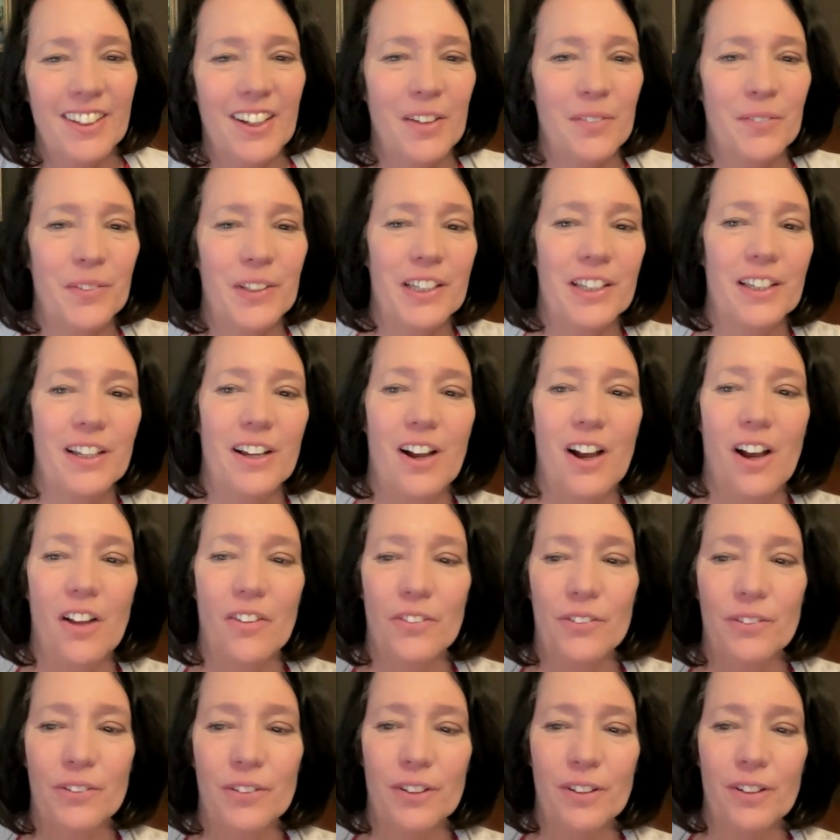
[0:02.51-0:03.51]
I'm the
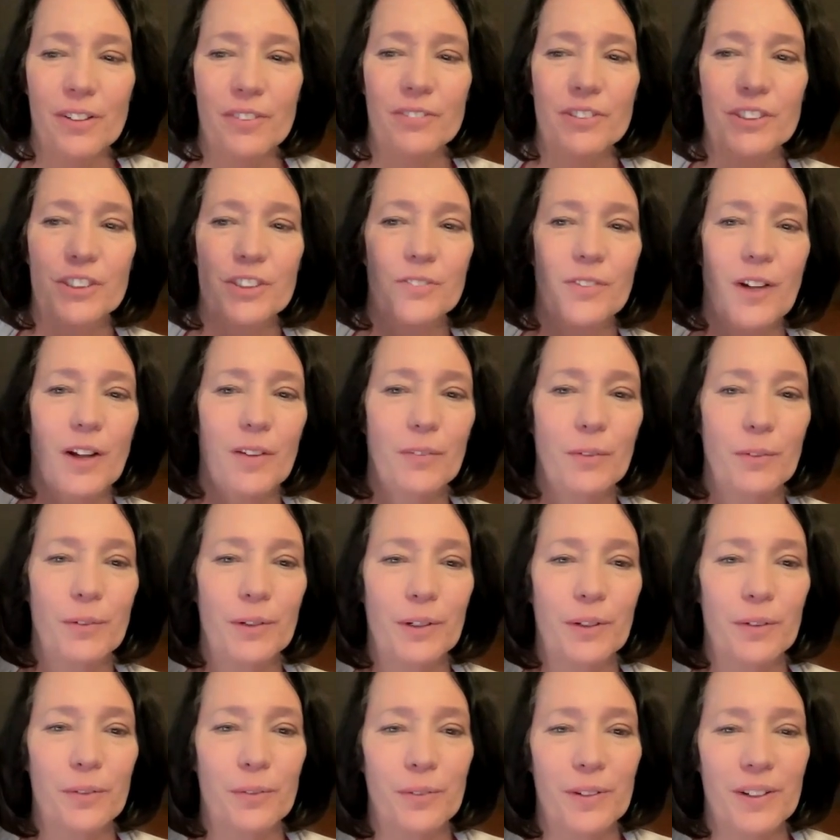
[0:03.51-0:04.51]
author of Survival
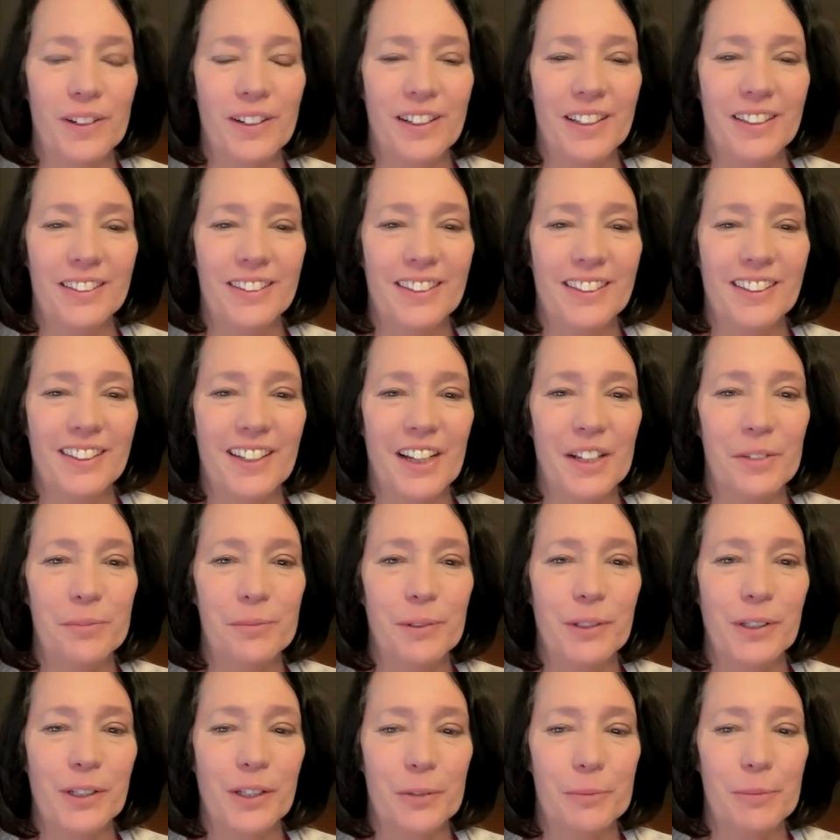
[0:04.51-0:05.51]
101, the
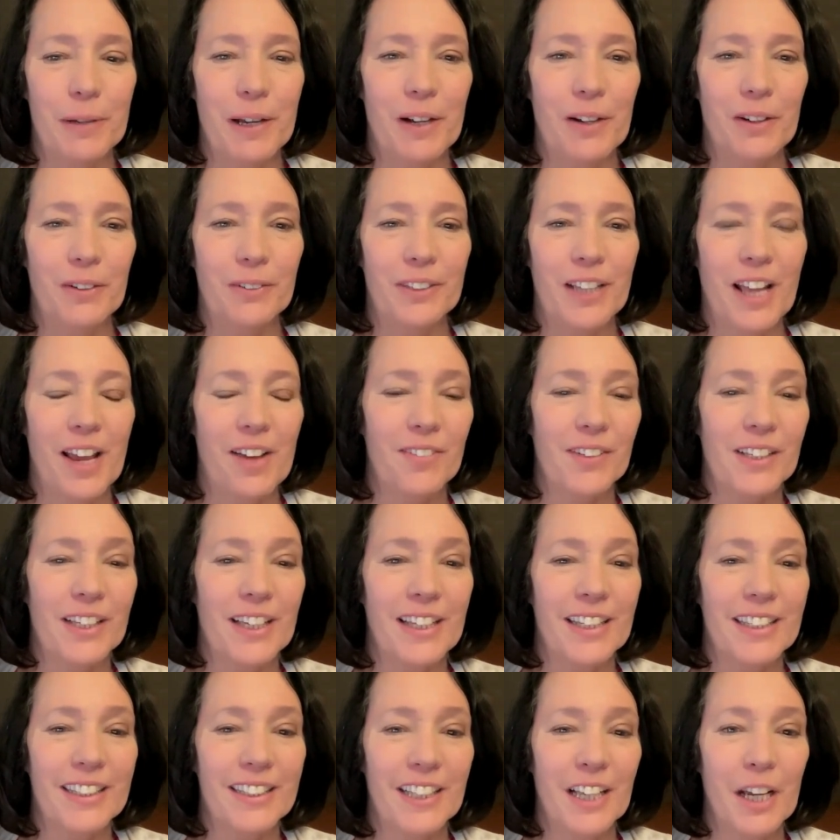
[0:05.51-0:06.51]
guidebook about
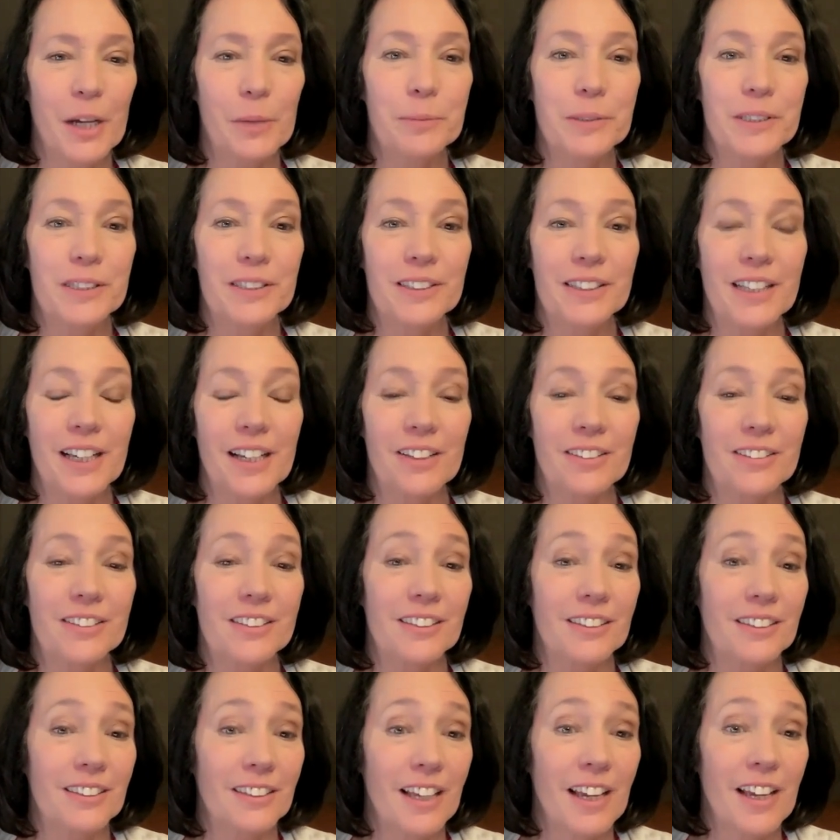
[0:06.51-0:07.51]
navigating the ups and downs
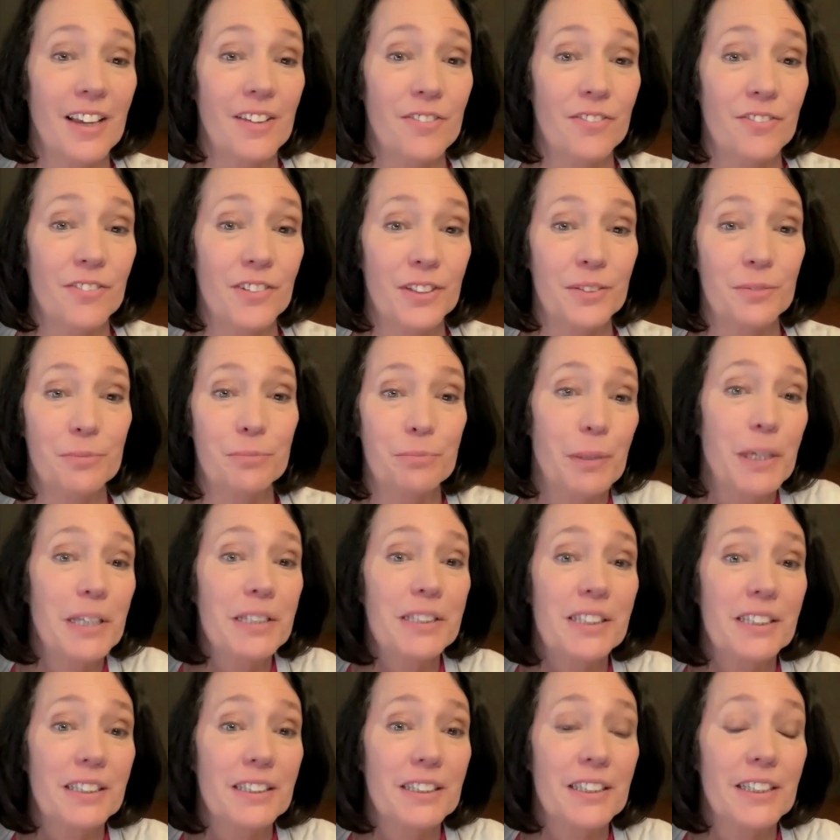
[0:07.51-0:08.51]
in life and
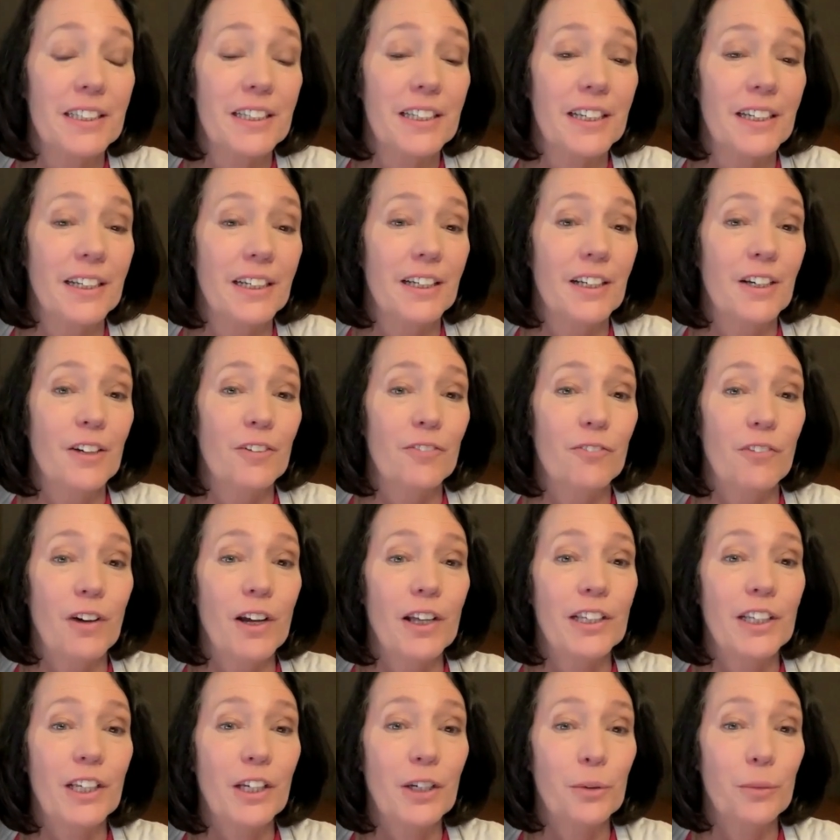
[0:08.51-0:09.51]
basically
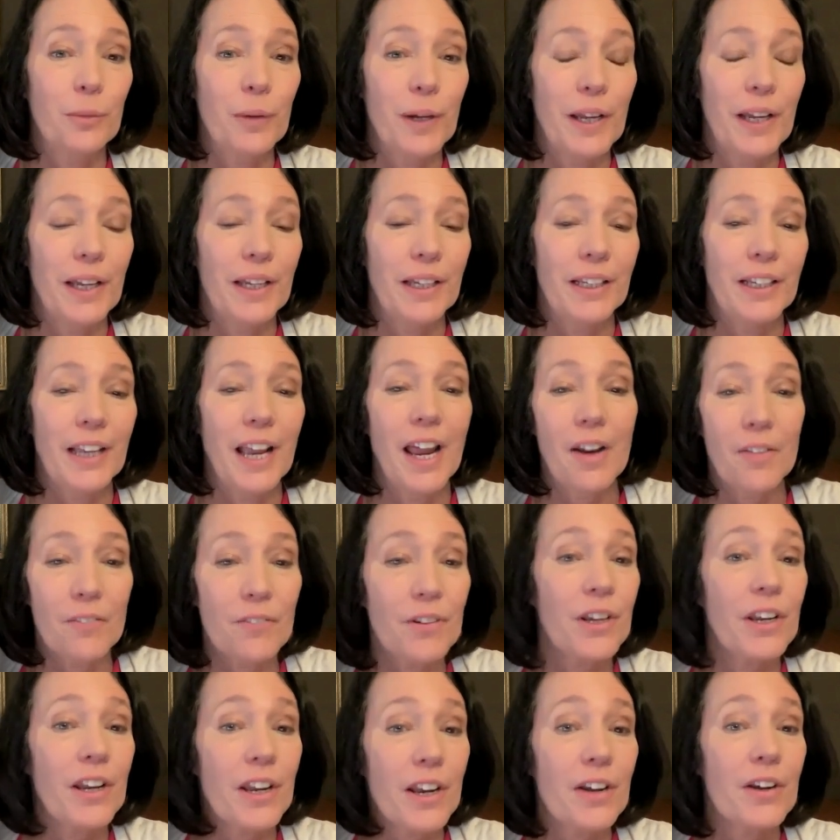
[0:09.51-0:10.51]
finding a way in
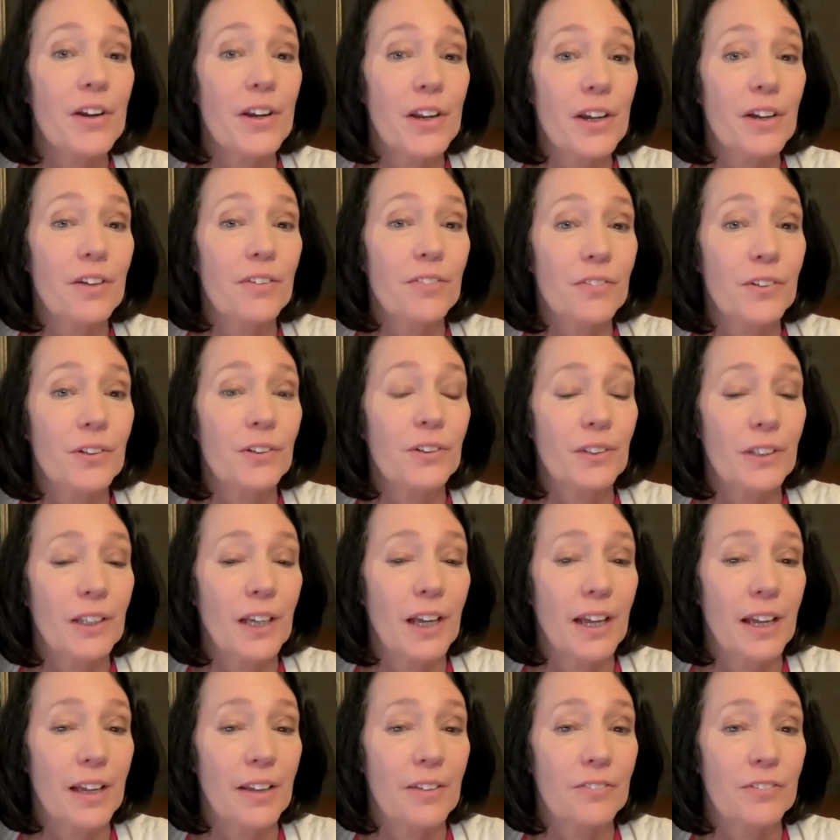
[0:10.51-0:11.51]
every area of your
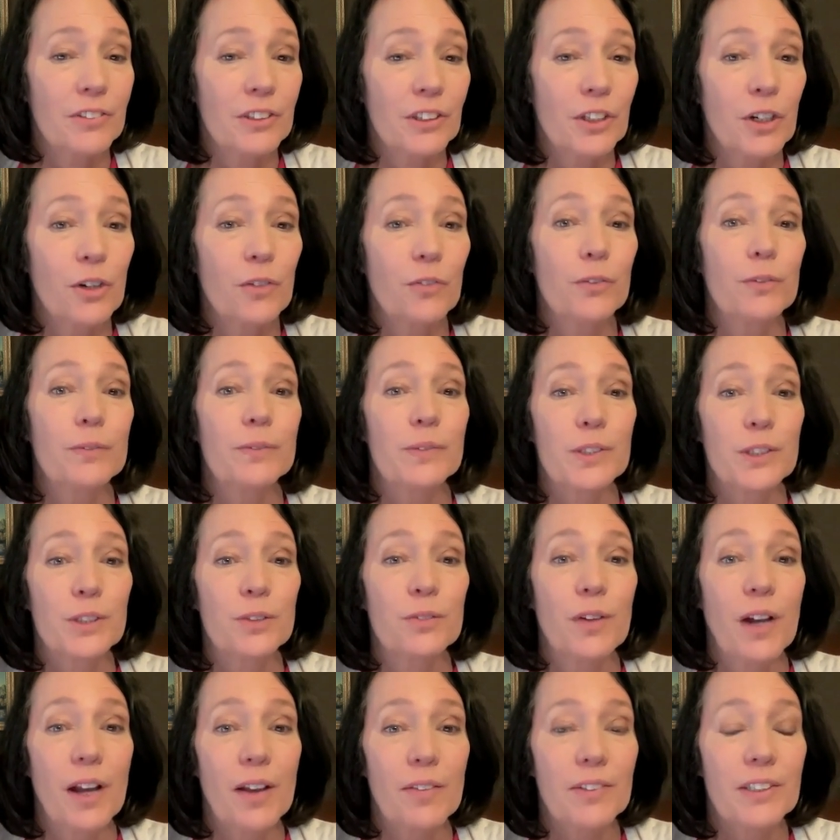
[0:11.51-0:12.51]
life to go from
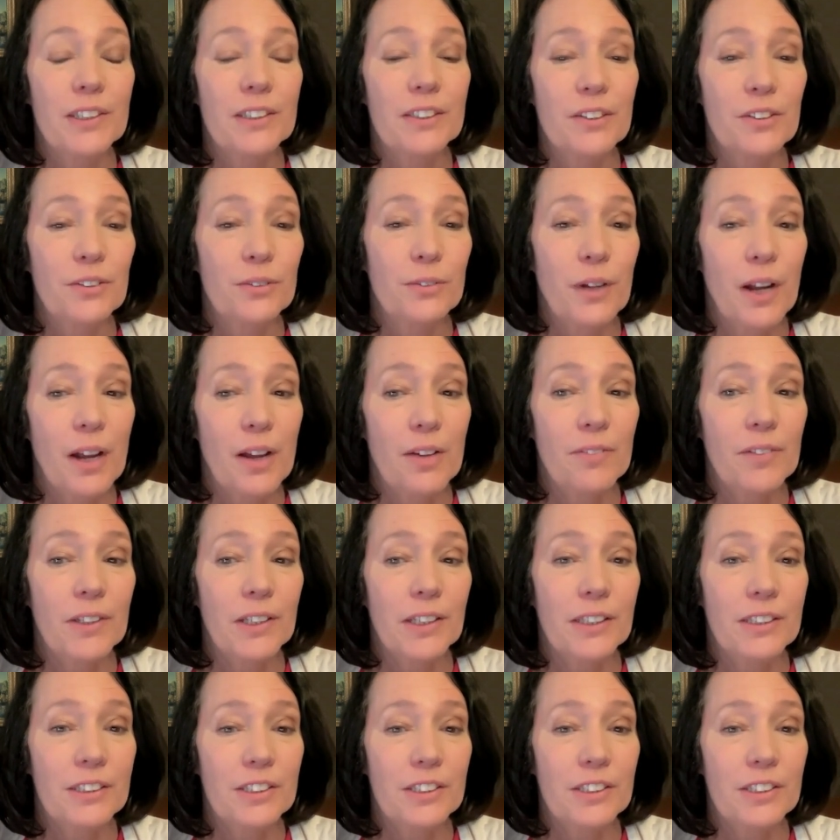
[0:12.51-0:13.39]
surviving to thriving.